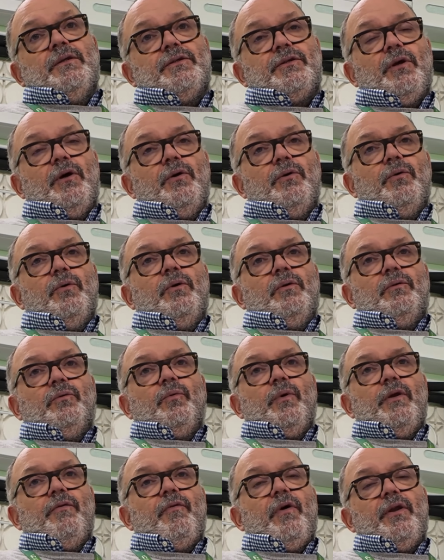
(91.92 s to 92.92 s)
So
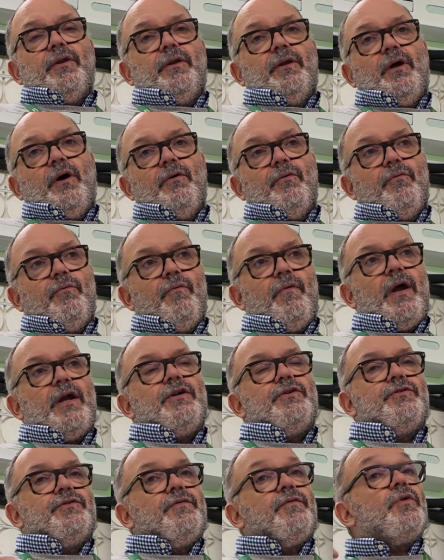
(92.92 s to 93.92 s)
we run a
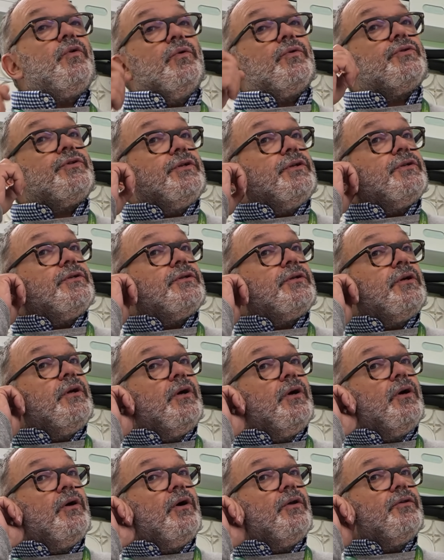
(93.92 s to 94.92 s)
range of courses,
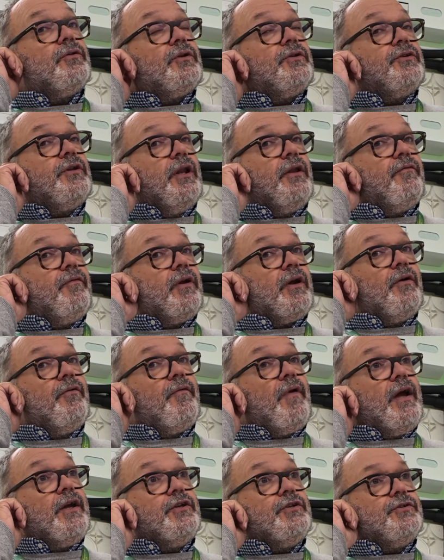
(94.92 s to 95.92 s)
delivering a
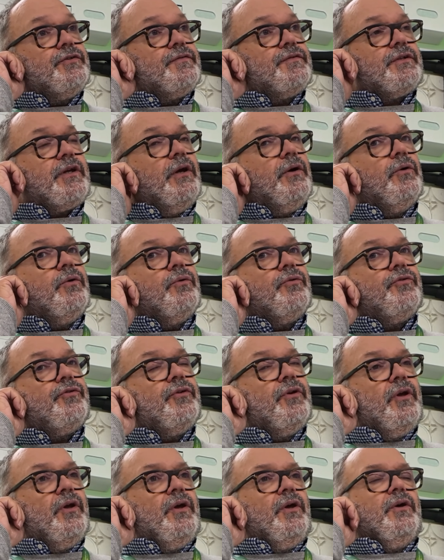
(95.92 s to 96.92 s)
range of
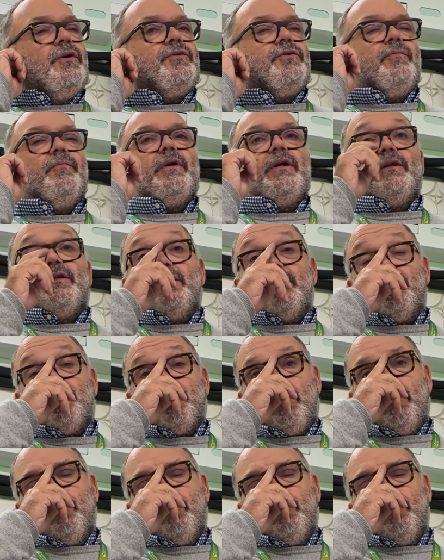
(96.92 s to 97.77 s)
skills to meet these